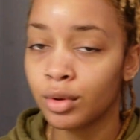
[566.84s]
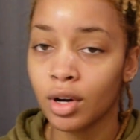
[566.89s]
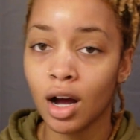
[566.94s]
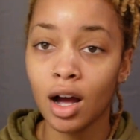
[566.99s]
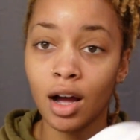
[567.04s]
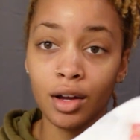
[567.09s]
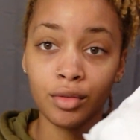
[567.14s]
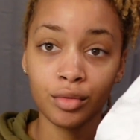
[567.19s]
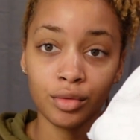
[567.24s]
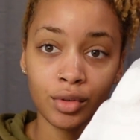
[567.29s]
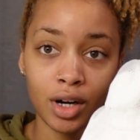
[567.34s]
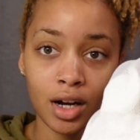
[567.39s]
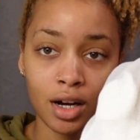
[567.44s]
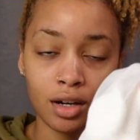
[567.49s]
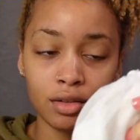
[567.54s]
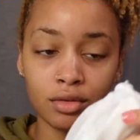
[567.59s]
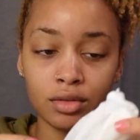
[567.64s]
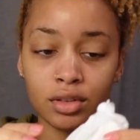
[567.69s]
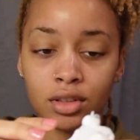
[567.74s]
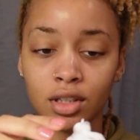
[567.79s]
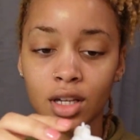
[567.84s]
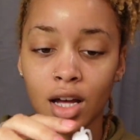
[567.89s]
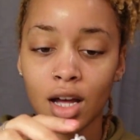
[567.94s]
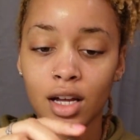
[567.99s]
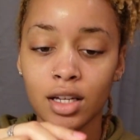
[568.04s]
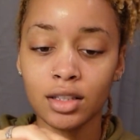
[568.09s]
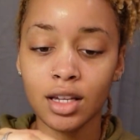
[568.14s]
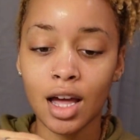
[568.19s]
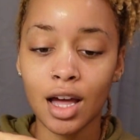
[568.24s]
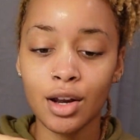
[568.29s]
cotton rounds,
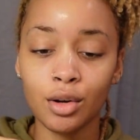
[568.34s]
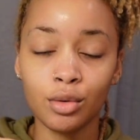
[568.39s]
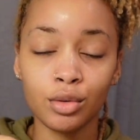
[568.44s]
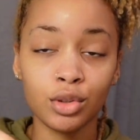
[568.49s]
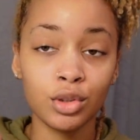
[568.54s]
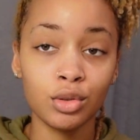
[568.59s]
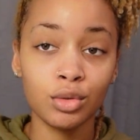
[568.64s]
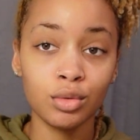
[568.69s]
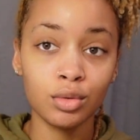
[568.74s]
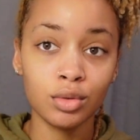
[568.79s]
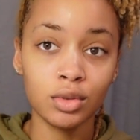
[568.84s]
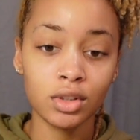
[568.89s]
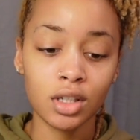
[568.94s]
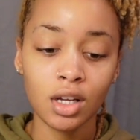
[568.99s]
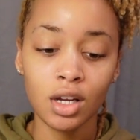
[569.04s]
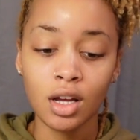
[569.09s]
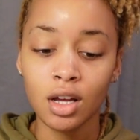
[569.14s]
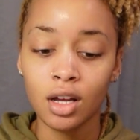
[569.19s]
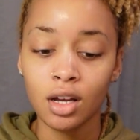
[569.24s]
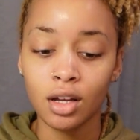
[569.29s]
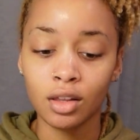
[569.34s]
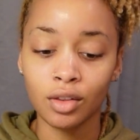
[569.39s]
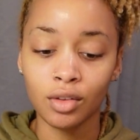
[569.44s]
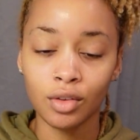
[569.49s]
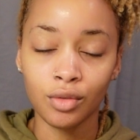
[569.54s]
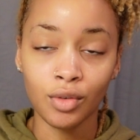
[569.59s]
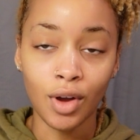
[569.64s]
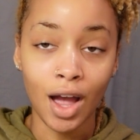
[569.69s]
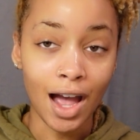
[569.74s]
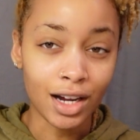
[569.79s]
guys. I don't use
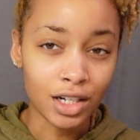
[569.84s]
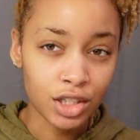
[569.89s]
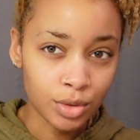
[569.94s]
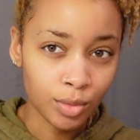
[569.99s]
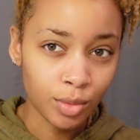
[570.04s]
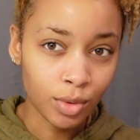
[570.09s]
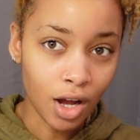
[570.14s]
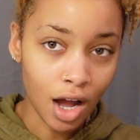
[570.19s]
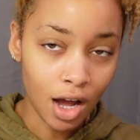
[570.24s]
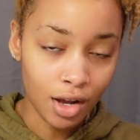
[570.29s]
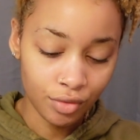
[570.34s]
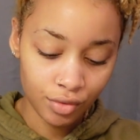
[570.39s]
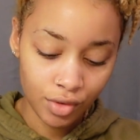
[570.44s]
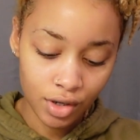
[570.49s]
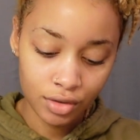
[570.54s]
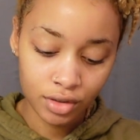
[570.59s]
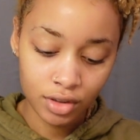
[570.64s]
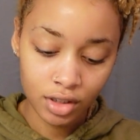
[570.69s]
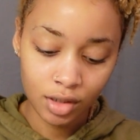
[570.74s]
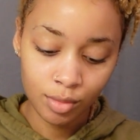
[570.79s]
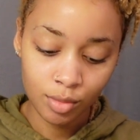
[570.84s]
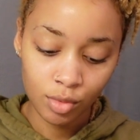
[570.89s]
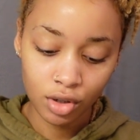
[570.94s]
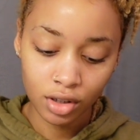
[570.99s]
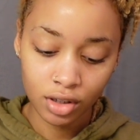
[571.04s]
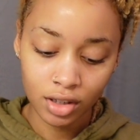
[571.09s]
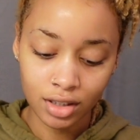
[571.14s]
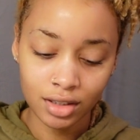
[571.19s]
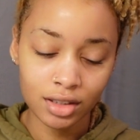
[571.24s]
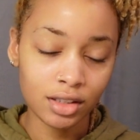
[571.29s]
actual cotton rounds anymore
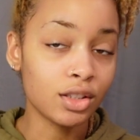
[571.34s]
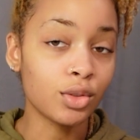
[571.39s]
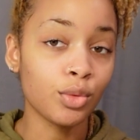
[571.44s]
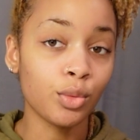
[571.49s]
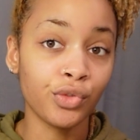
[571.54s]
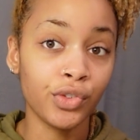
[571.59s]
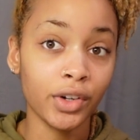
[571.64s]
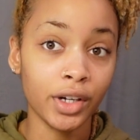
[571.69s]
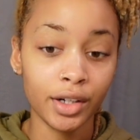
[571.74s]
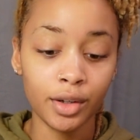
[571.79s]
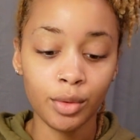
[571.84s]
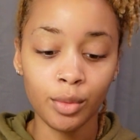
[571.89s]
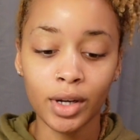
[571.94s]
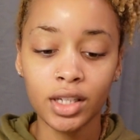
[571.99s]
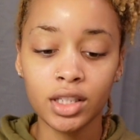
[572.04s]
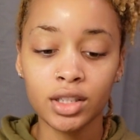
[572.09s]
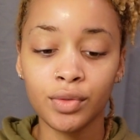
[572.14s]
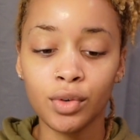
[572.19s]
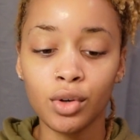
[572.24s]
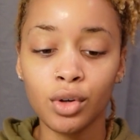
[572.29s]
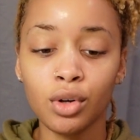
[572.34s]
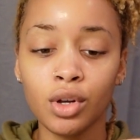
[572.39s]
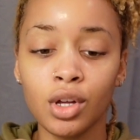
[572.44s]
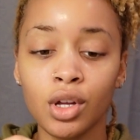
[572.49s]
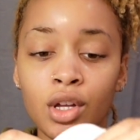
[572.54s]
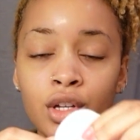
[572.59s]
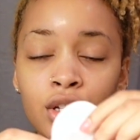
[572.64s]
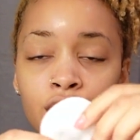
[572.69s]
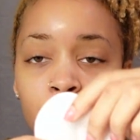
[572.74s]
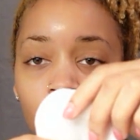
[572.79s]
because it's very wasteful.
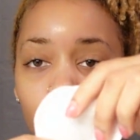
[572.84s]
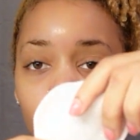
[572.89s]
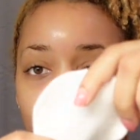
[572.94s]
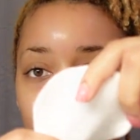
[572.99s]
So